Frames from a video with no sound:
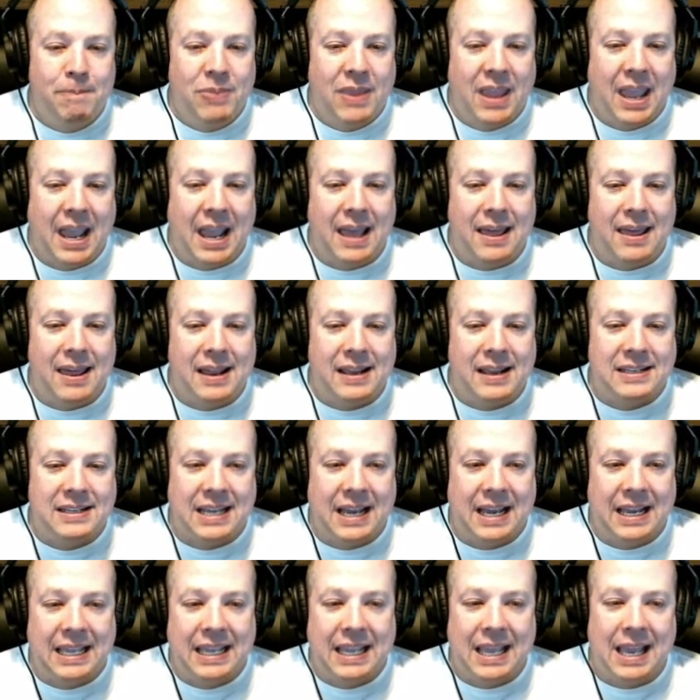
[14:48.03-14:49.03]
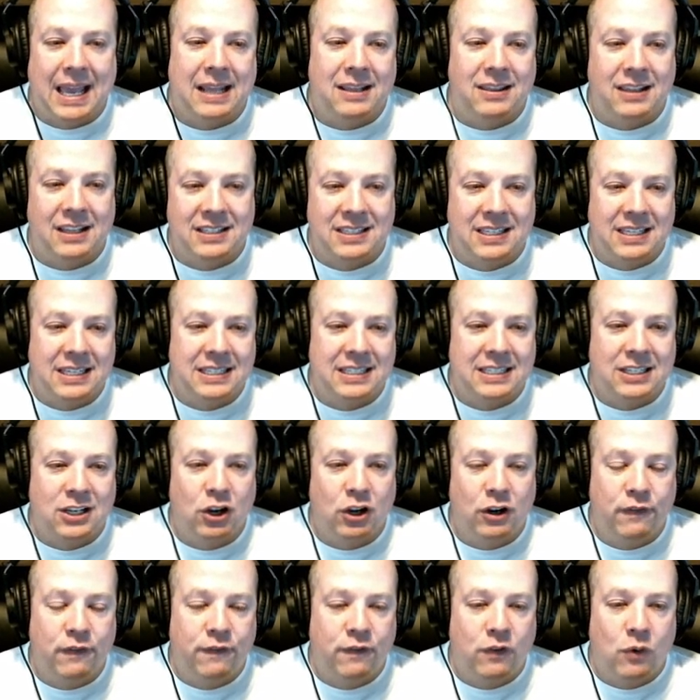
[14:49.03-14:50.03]
And again, this is
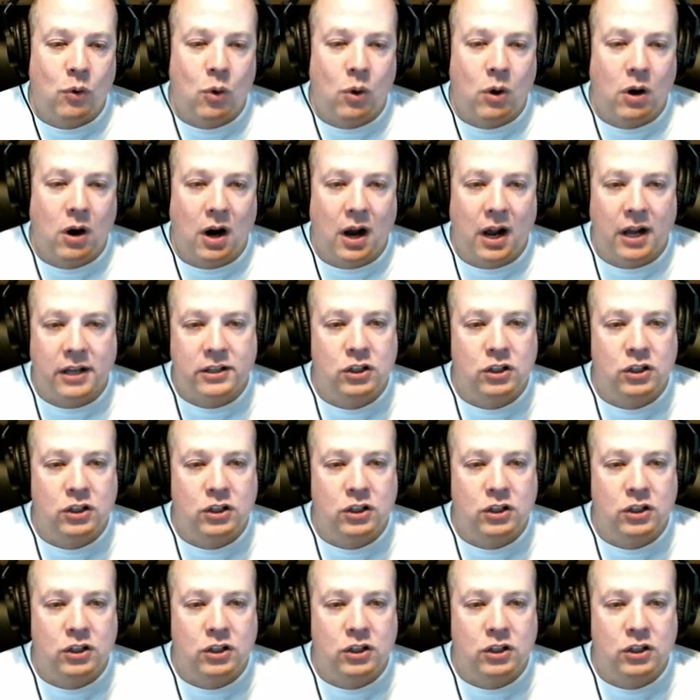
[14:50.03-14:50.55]
good for